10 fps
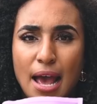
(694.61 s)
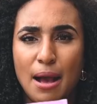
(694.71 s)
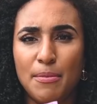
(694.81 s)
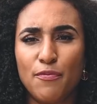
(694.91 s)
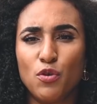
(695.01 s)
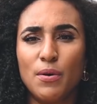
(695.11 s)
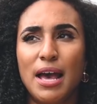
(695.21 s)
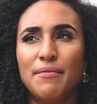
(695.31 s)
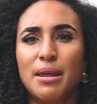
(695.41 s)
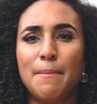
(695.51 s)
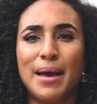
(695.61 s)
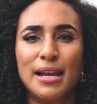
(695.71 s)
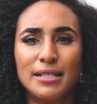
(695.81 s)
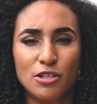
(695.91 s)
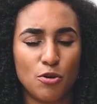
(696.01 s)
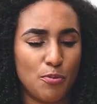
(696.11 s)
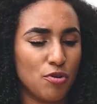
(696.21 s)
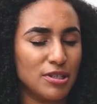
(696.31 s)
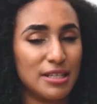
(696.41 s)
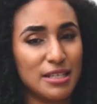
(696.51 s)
If you have an imbalance in your porosity,